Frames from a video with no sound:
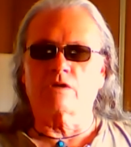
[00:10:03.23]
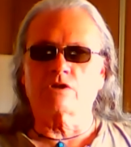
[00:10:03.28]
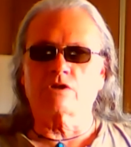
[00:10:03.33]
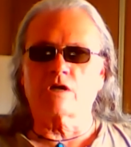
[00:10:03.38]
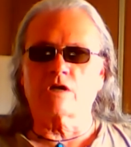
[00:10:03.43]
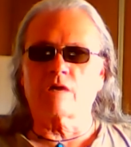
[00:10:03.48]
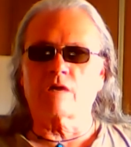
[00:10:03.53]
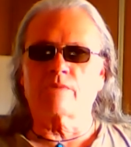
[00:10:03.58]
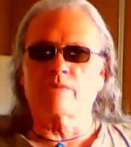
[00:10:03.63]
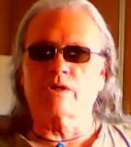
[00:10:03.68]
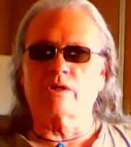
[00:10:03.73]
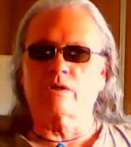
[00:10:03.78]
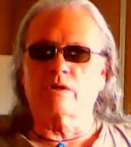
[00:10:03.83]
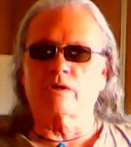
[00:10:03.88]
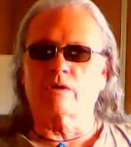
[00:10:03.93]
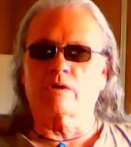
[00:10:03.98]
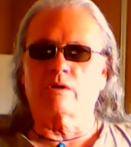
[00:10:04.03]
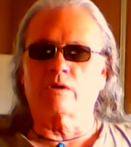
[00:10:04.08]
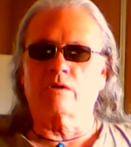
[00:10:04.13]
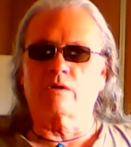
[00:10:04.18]
shaman
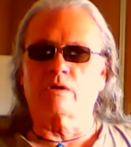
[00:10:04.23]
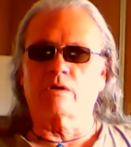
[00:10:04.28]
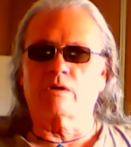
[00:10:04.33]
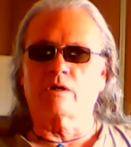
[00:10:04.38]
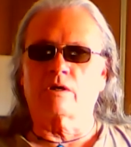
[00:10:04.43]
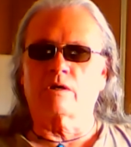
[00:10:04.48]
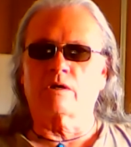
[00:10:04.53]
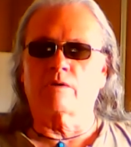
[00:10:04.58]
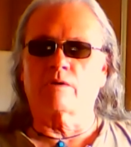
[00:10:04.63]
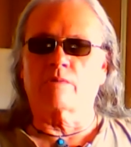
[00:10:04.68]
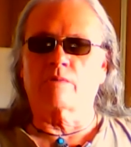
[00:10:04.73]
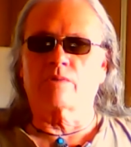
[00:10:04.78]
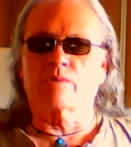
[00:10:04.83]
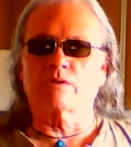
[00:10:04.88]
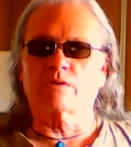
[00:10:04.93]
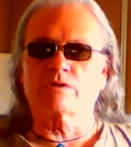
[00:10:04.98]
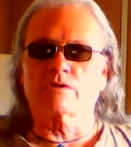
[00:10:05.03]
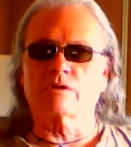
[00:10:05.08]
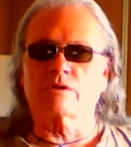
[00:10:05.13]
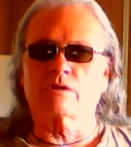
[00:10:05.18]
or a
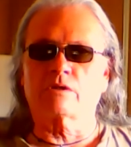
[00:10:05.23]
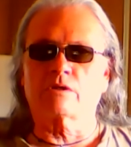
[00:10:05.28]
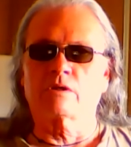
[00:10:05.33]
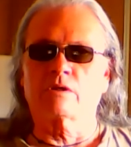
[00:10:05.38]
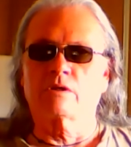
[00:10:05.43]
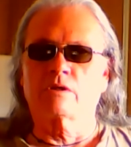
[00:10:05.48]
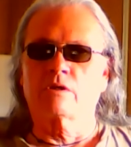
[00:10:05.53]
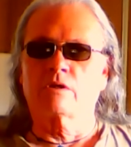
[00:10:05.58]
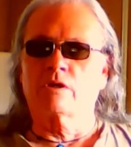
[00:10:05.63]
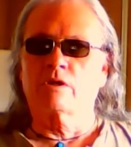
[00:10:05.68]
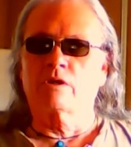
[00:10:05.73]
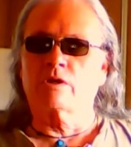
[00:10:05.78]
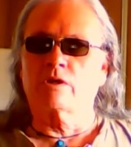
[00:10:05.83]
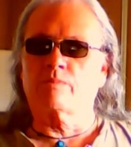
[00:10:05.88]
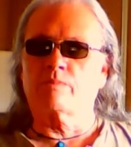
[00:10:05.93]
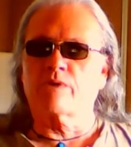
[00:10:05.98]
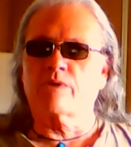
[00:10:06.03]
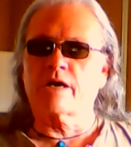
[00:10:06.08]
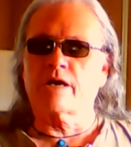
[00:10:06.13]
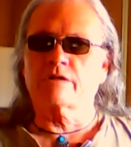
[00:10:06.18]
person that
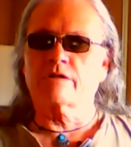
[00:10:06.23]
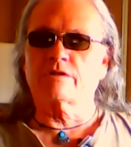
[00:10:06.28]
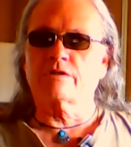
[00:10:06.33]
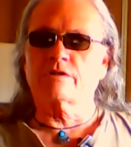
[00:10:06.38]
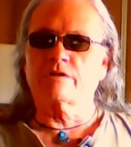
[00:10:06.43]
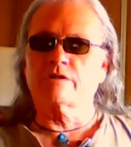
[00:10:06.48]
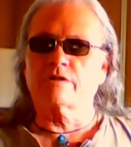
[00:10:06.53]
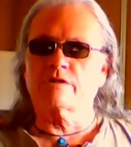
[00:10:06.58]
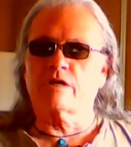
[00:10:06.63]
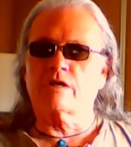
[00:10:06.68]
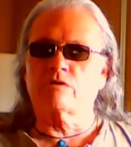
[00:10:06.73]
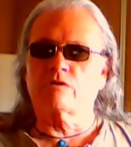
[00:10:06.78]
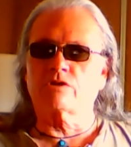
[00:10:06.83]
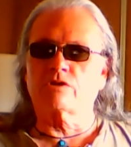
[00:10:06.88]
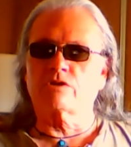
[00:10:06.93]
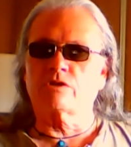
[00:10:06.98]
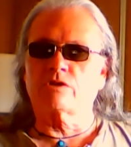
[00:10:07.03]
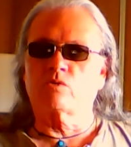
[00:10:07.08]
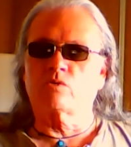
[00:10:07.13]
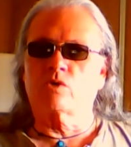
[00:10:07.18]
practices
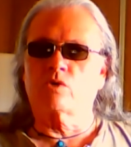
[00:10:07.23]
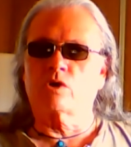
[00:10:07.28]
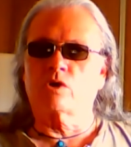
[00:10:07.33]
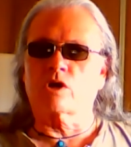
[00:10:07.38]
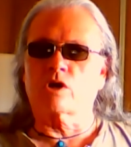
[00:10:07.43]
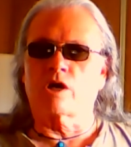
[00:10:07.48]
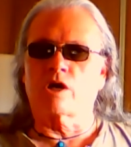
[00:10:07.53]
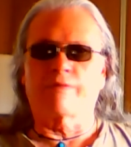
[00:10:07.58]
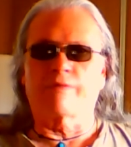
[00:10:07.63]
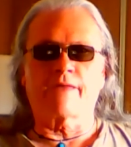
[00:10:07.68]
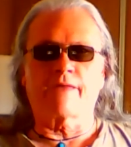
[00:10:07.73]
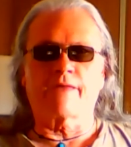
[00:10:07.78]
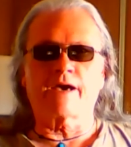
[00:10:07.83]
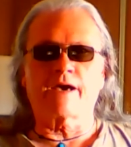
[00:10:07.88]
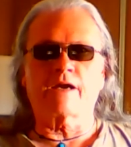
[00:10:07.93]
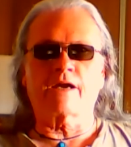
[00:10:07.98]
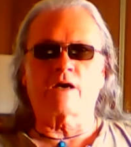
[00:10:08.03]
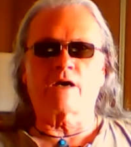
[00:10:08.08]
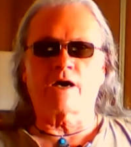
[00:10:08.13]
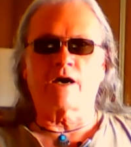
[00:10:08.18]
energy work on
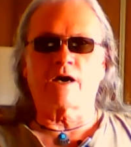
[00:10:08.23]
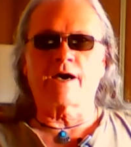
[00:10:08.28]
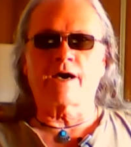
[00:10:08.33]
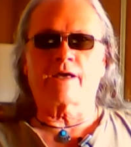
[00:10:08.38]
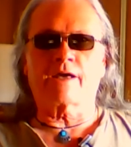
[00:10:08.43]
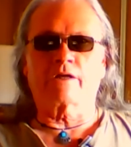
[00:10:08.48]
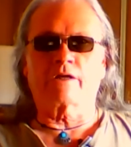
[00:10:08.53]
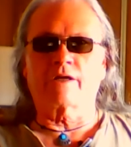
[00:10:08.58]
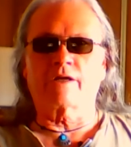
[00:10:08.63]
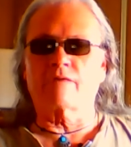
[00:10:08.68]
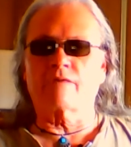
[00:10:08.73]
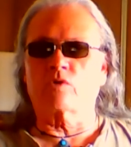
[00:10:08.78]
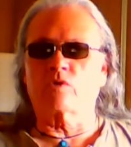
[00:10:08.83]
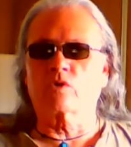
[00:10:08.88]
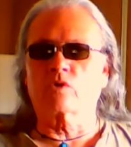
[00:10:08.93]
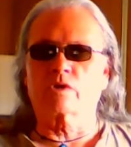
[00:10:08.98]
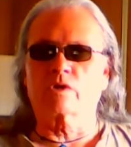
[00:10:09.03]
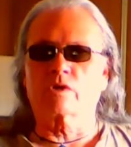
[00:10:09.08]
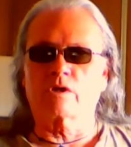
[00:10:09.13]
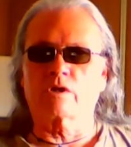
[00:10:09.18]
that higher
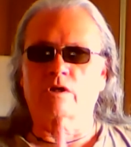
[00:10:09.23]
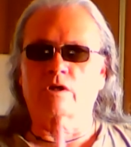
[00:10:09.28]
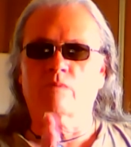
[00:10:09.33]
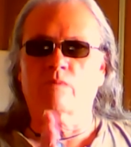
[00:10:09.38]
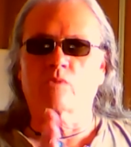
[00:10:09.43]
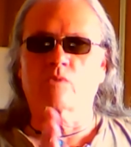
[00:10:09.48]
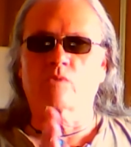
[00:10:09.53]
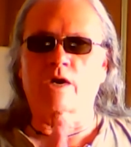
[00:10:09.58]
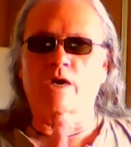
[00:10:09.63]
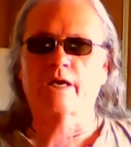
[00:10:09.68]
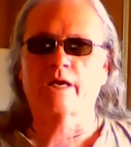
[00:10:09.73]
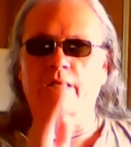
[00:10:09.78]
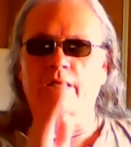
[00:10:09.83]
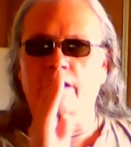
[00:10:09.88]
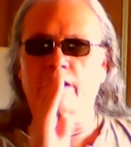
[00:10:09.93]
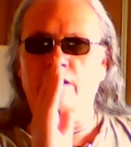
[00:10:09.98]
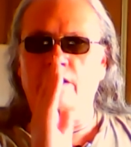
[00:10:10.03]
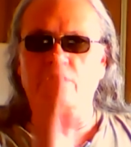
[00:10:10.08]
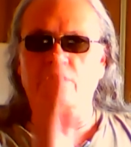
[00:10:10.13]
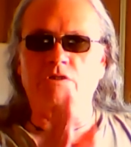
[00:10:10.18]
level can come right
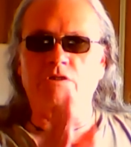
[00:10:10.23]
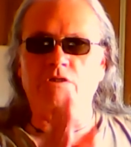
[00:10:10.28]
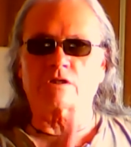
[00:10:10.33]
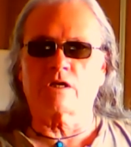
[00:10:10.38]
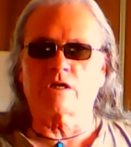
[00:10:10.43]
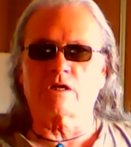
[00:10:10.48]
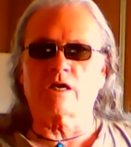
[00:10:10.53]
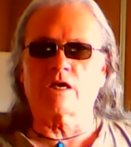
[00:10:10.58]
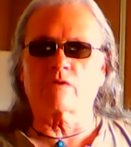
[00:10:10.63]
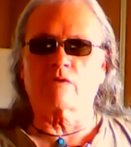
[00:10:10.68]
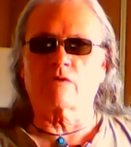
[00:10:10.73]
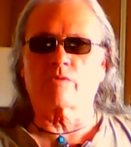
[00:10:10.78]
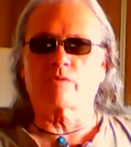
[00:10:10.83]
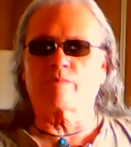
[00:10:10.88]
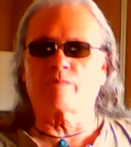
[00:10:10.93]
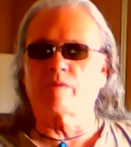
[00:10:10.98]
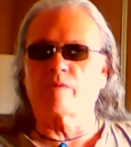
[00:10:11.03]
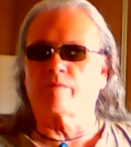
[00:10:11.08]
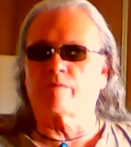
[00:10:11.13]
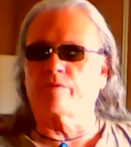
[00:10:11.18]
in and just connect with
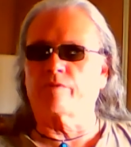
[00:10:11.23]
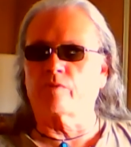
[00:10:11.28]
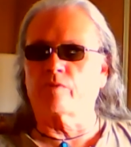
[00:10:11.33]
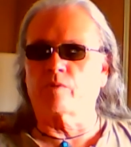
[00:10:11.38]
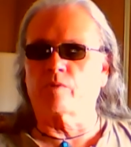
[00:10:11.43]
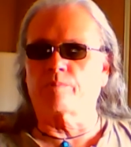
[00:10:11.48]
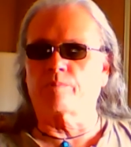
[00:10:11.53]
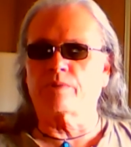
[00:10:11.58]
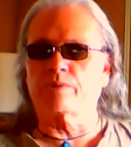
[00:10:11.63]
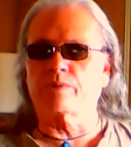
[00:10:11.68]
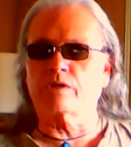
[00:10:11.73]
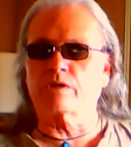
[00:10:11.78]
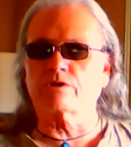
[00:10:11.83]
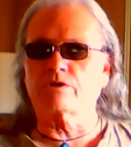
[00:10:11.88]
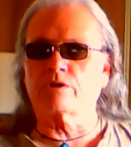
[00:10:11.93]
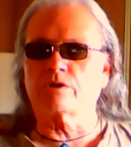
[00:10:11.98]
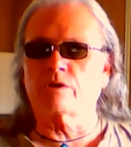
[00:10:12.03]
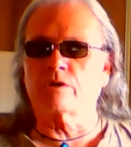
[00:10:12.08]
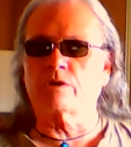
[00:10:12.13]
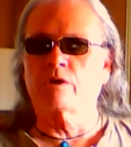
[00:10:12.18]
people through a
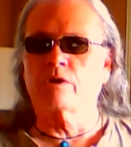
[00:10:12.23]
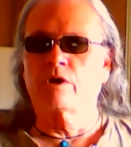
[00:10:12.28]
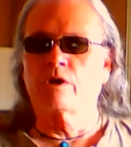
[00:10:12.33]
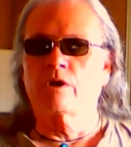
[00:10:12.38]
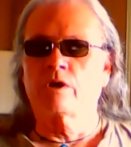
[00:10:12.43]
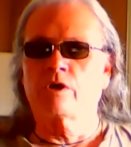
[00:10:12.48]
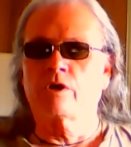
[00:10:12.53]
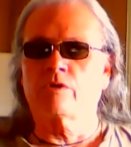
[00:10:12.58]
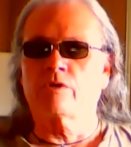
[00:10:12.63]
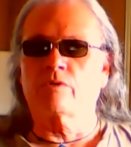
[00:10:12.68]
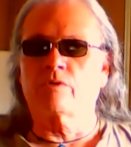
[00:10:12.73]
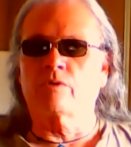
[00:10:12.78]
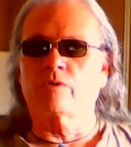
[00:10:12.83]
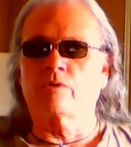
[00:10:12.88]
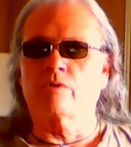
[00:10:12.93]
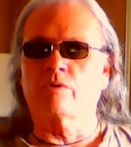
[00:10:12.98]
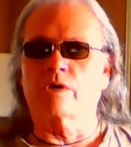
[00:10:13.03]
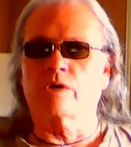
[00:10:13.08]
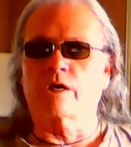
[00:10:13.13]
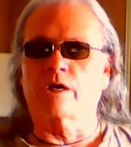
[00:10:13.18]
picture,
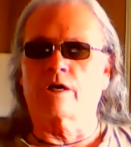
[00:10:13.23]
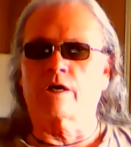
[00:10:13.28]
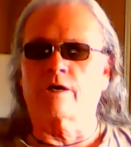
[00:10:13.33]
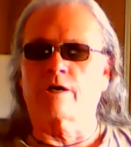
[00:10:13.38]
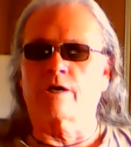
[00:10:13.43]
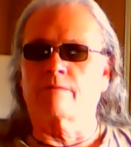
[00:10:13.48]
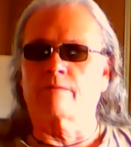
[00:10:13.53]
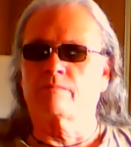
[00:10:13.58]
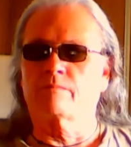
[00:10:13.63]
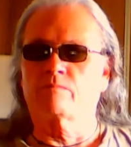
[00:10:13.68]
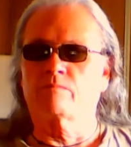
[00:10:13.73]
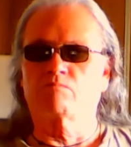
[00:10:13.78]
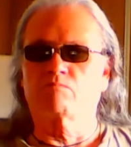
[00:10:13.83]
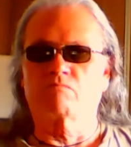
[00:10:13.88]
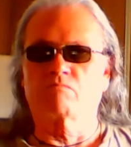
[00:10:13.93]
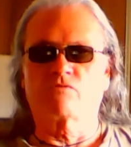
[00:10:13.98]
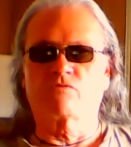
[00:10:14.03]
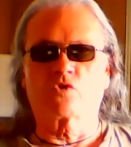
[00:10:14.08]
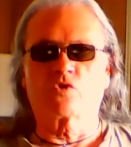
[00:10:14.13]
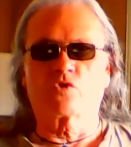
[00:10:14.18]
through
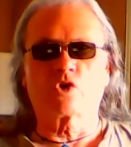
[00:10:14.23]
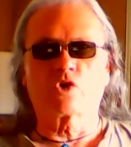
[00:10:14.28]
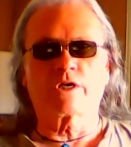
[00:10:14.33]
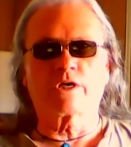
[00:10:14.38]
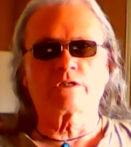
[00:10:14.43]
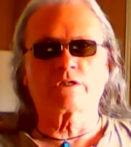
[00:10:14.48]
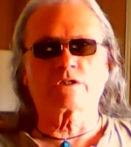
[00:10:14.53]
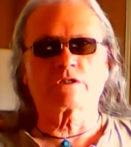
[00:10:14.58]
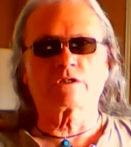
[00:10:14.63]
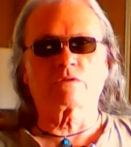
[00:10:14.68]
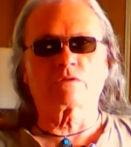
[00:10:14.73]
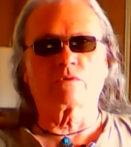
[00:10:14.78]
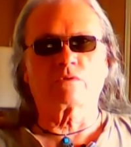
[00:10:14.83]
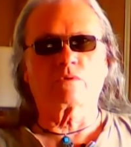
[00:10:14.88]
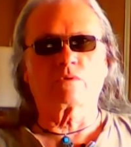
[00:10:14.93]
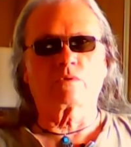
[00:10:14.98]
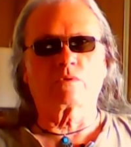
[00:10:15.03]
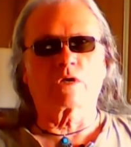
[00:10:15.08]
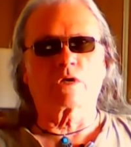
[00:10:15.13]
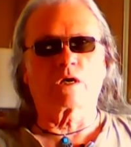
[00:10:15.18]
voice,
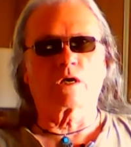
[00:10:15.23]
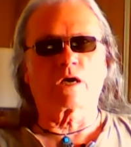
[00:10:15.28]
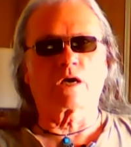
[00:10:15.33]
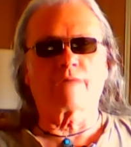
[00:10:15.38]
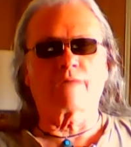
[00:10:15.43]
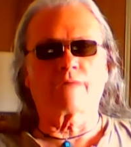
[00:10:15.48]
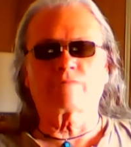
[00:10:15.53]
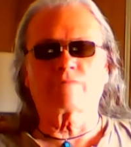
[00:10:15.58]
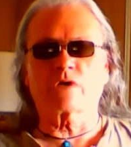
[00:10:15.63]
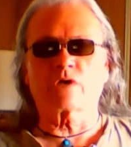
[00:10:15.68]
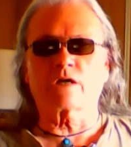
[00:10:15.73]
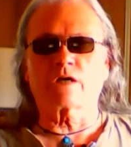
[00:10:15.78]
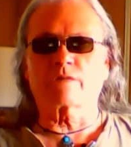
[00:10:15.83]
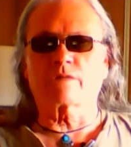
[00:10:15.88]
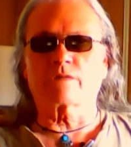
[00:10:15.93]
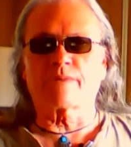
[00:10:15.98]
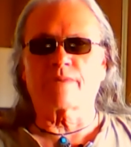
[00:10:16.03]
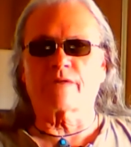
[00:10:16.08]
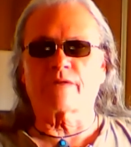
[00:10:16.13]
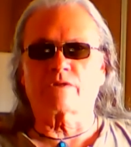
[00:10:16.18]
I've talked
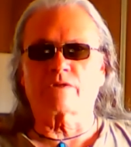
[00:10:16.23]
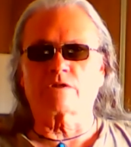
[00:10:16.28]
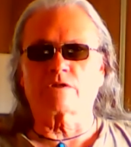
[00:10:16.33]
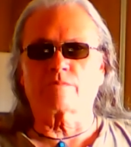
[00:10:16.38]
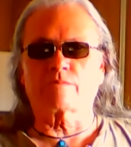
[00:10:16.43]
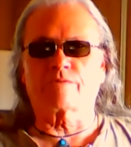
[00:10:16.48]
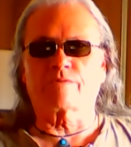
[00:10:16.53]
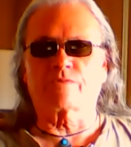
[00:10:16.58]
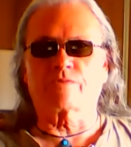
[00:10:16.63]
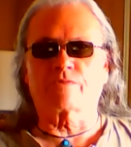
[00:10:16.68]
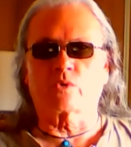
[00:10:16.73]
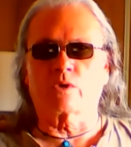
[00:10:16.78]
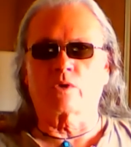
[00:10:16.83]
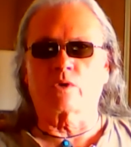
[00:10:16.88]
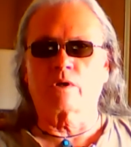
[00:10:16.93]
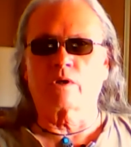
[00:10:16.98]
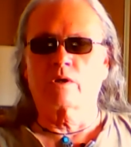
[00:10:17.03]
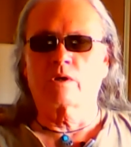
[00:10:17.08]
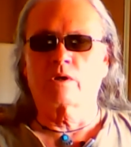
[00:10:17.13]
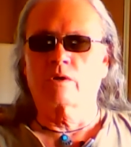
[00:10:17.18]
about this
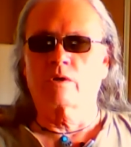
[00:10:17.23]
before.